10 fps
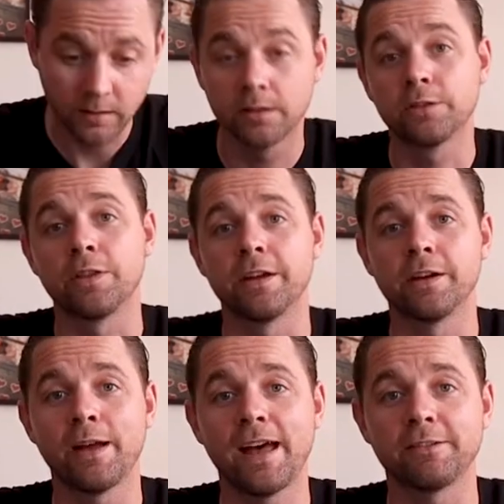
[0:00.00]
So there
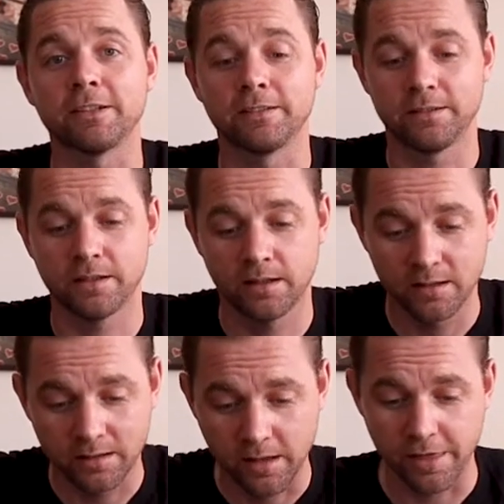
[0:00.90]
you have it.
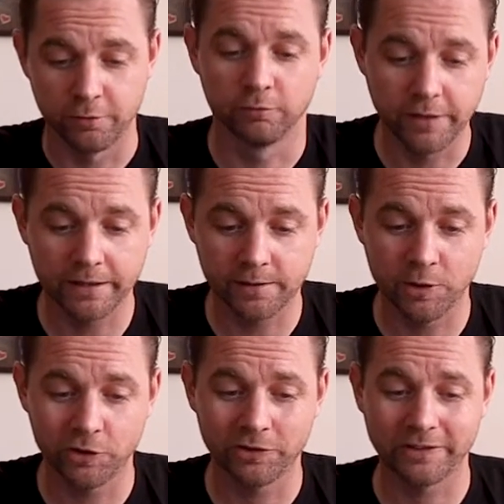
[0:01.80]
The Red
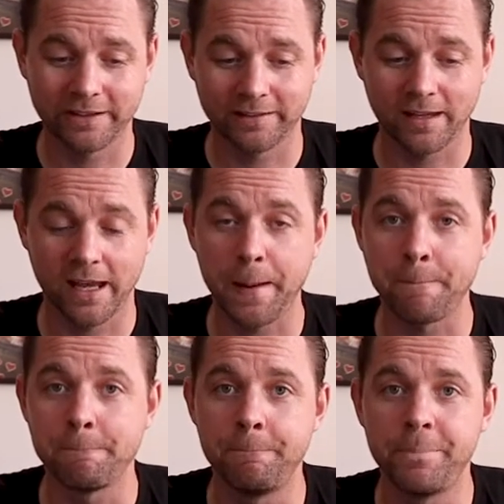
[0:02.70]
Komodo 6K
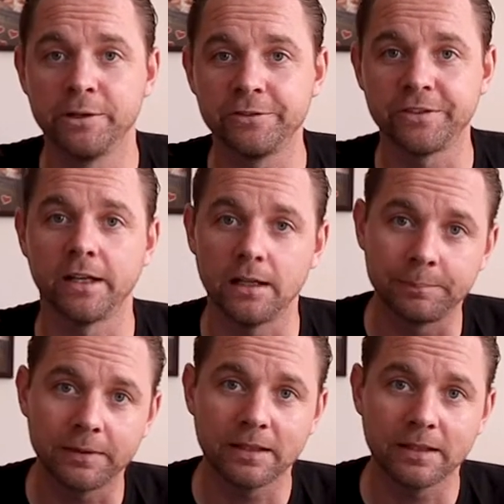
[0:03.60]
built up,